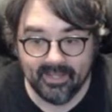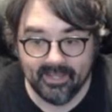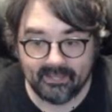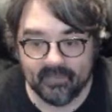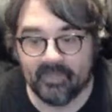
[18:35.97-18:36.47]

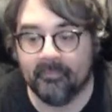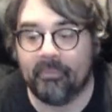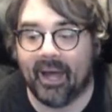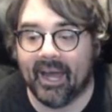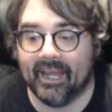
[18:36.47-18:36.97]
written
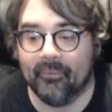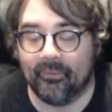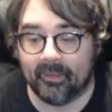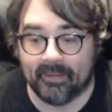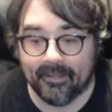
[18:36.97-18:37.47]
by
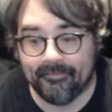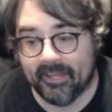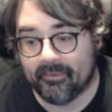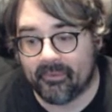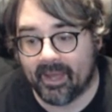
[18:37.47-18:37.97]
one of my
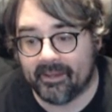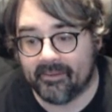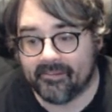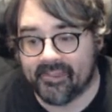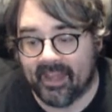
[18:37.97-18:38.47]
favorite
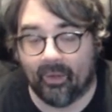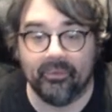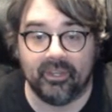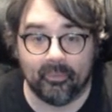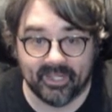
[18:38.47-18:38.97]
writers, L.
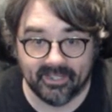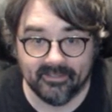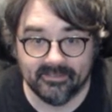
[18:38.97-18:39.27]
Ewing.